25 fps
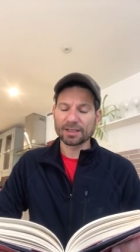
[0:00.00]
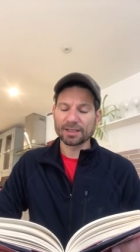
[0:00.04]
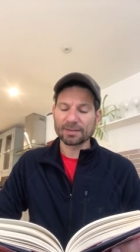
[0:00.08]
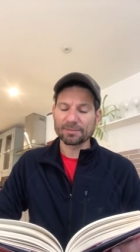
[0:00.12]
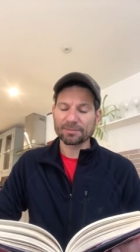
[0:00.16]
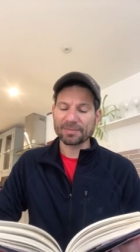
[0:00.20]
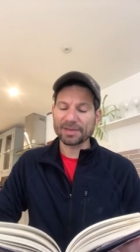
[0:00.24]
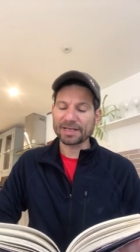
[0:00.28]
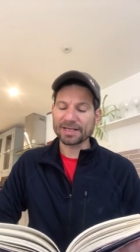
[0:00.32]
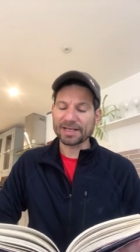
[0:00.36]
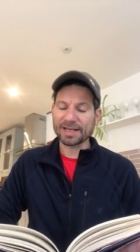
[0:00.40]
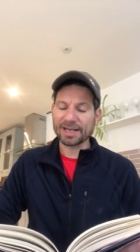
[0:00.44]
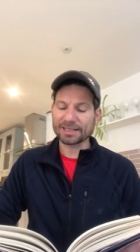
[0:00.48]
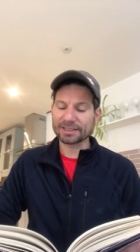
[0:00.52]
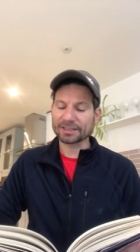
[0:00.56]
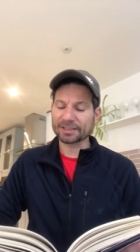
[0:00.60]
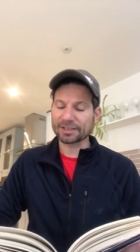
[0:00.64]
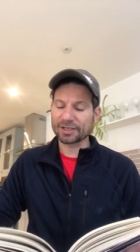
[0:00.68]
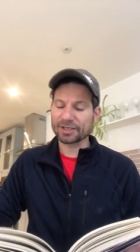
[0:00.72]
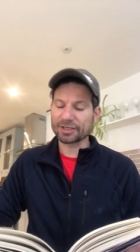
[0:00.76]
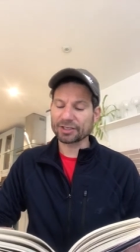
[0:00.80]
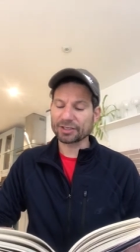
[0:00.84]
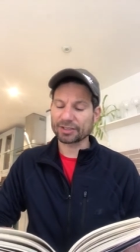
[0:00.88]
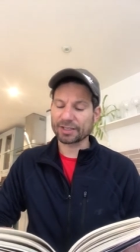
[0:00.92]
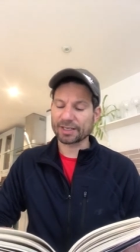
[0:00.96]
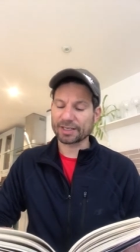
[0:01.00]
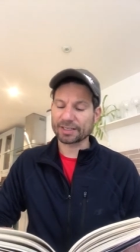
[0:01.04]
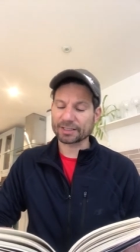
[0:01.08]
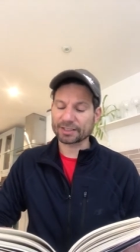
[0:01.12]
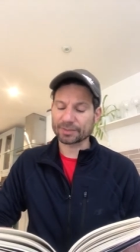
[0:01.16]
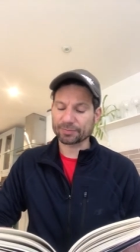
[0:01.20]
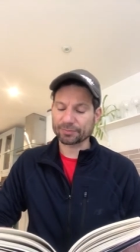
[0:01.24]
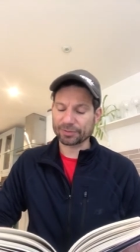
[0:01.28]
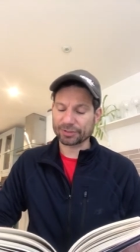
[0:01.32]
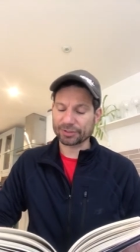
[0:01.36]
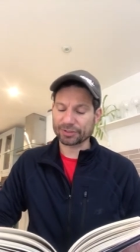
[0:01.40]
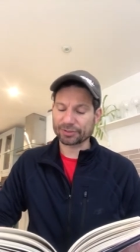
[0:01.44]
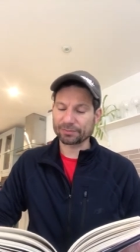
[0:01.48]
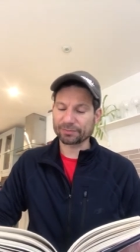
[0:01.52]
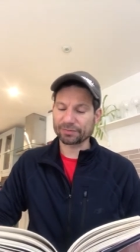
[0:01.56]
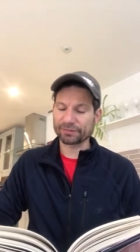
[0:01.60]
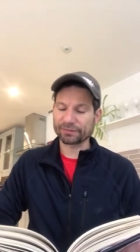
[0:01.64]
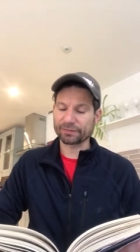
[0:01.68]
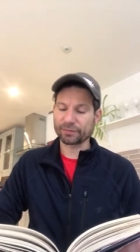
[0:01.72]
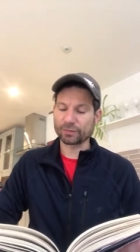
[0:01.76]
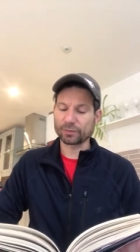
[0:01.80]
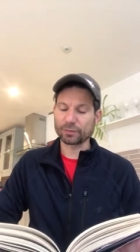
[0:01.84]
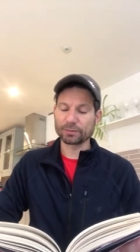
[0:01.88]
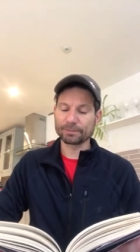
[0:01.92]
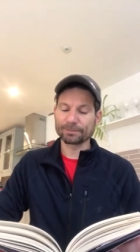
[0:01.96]
Ben hadn't heard that expression
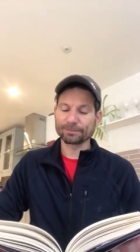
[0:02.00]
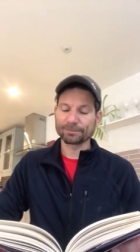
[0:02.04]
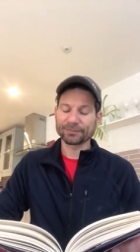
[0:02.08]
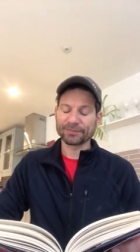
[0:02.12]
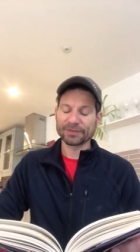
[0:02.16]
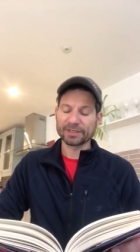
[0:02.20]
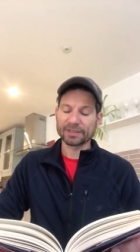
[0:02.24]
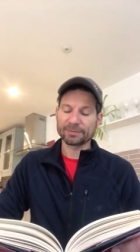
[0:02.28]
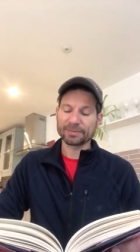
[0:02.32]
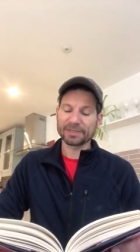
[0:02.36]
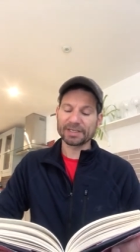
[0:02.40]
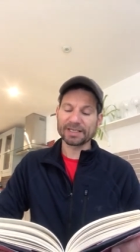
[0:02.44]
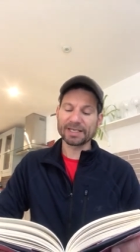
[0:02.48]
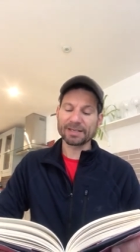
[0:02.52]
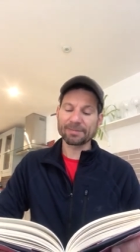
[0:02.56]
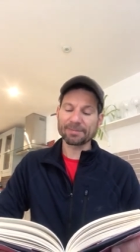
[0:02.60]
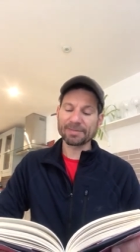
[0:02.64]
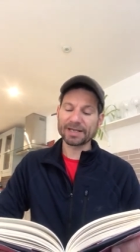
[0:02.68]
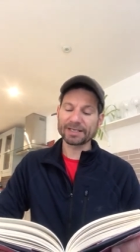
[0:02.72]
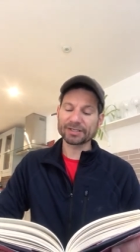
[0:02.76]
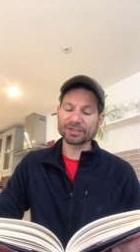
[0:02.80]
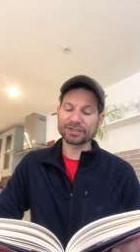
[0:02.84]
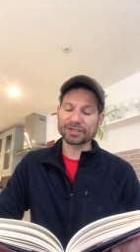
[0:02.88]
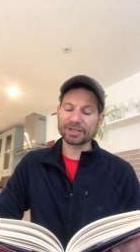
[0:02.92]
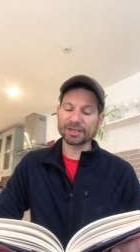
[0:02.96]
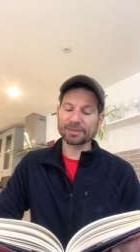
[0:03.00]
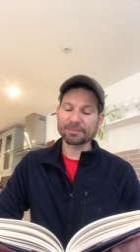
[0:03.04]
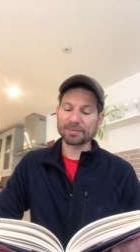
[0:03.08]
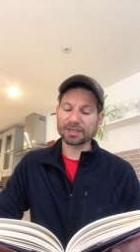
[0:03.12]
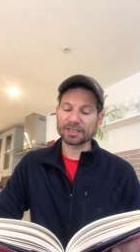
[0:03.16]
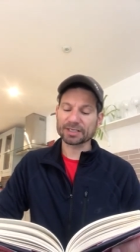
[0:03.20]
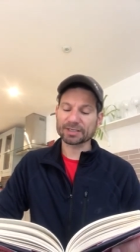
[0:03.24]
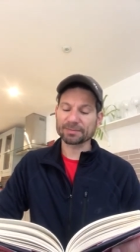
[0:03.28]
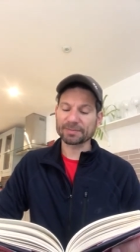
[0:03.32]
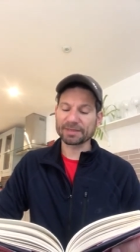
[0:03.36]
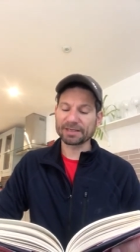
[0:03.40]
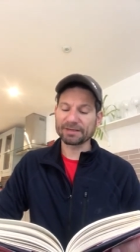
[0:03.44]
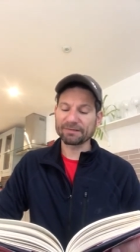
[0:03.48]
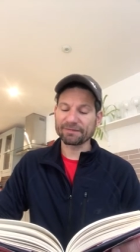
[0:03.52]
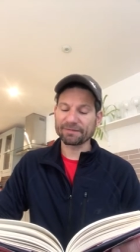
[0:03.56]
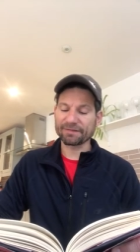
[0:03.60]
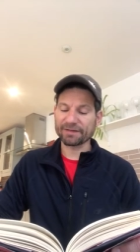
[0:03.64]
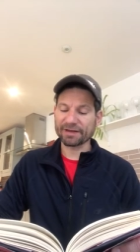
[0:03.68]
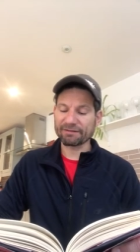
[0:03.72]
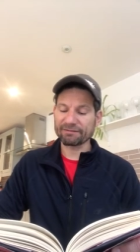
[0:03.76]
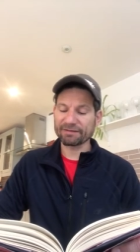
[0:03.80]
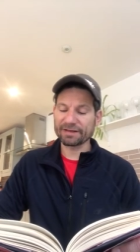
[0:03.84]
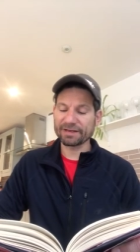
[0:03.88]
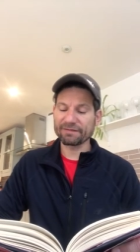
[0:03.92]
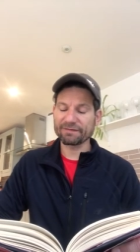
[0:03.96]
before, but he imagined it must mean
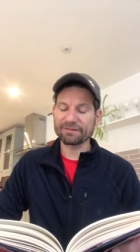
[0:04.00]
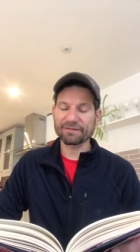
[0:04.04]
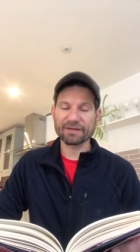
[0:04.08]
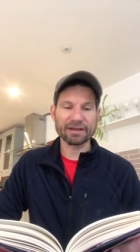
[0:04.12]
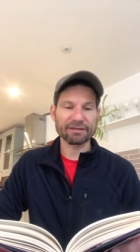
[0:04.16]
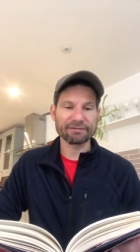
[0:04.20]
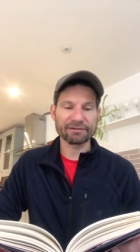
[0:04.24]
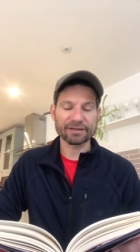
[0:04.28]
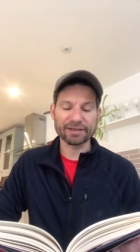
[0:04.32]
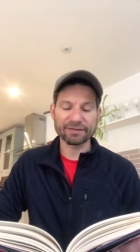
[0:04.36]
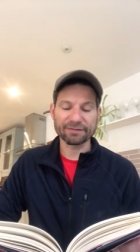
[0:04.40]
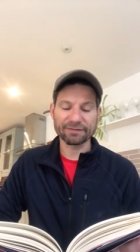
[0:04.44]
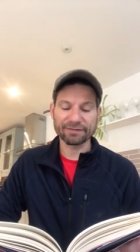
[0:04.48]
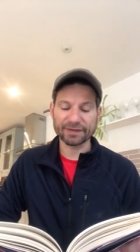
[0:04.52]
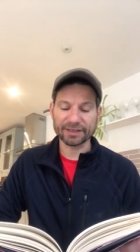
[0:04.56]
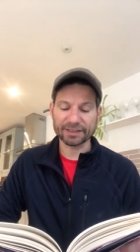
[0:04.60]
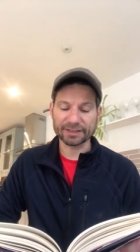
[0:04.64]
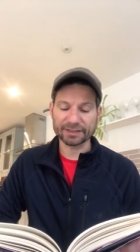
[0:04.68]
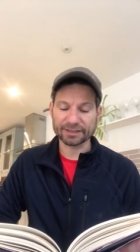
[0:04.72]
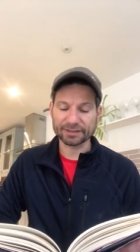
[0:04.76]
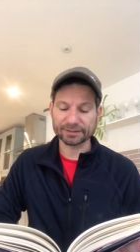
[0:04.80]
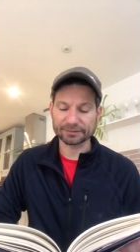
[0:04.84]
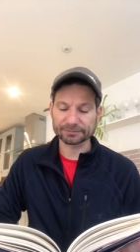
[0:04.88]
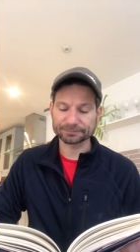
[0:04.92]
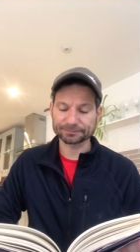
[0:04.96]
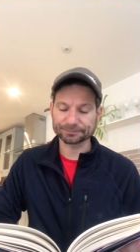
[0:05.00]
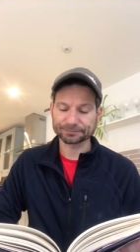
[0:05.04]
very, very fit.